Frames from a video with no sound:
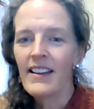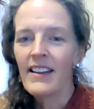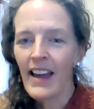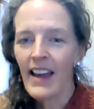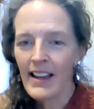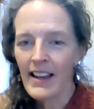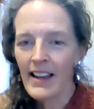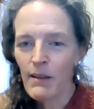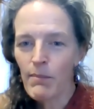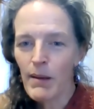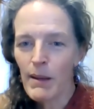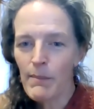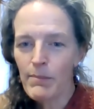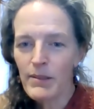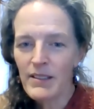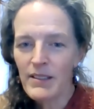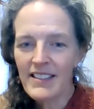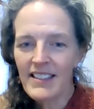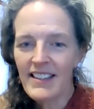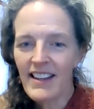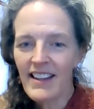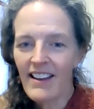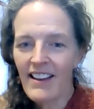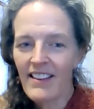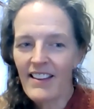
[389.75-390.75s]
Getting people
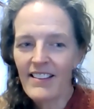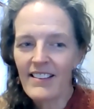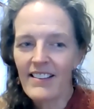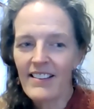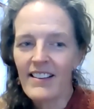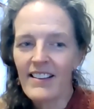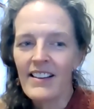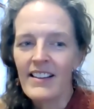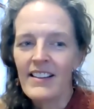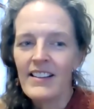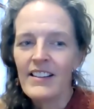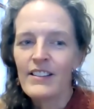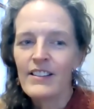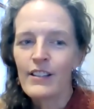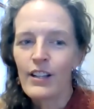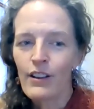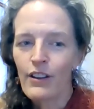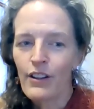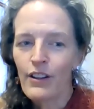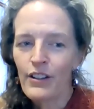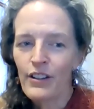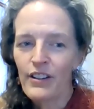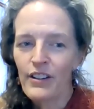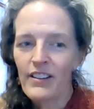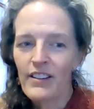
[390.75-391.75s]
together to
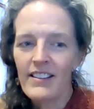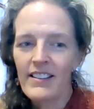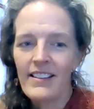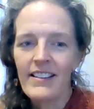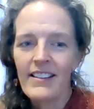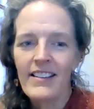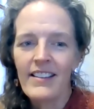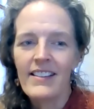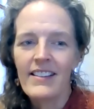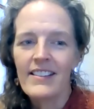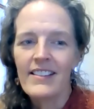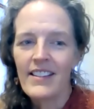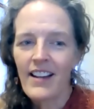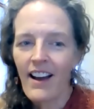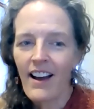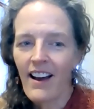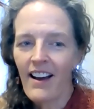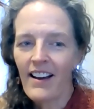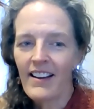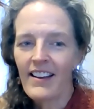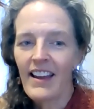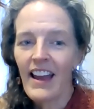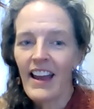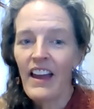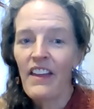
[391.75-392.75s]
learn,
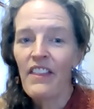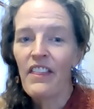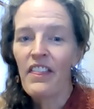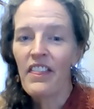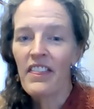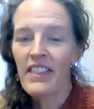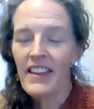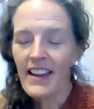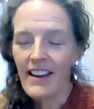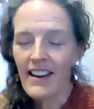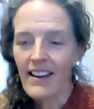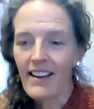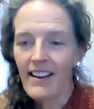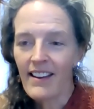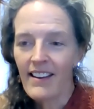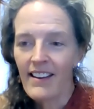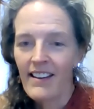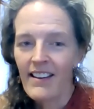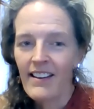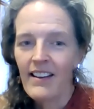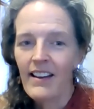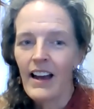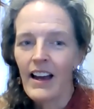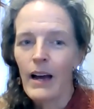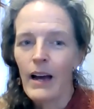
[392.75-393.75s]
talk, and think
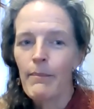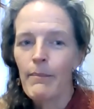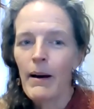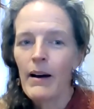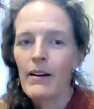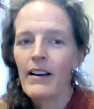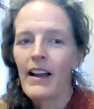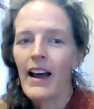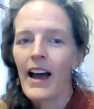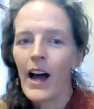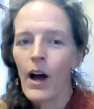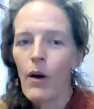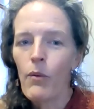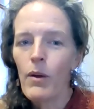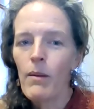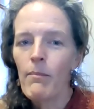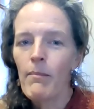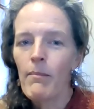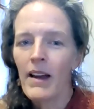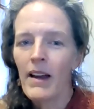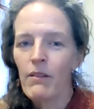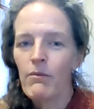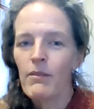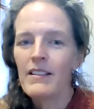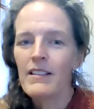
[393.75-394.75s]
about how we
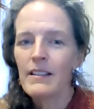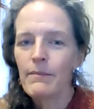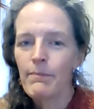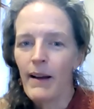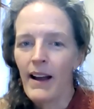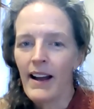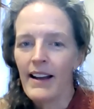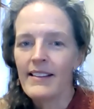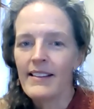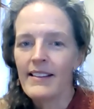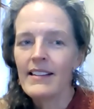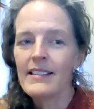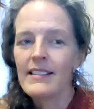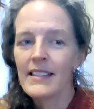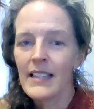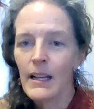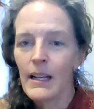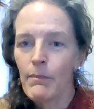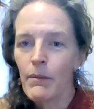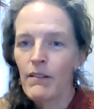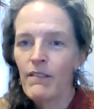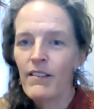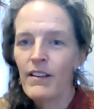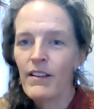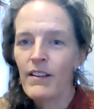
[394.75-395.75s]
might respond to
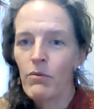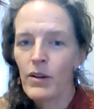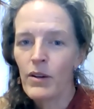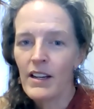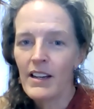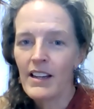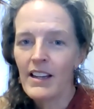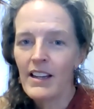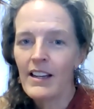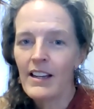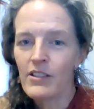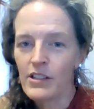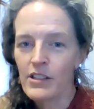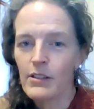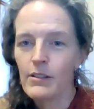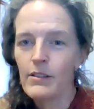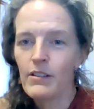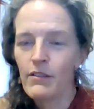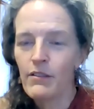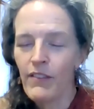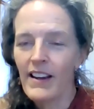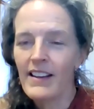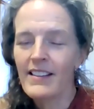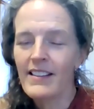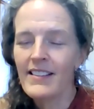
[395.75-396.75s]
some of the
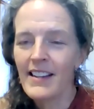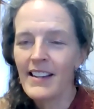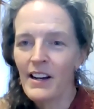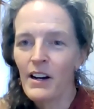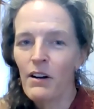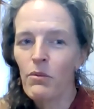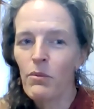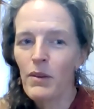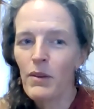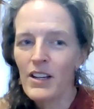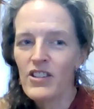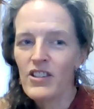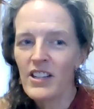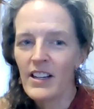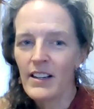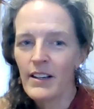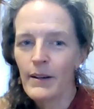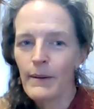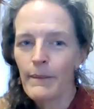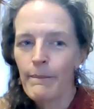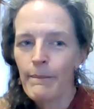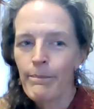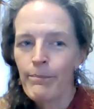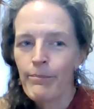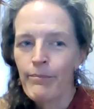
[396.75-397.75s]
issues facing our
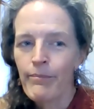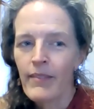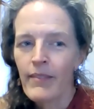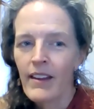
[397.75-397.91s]
region.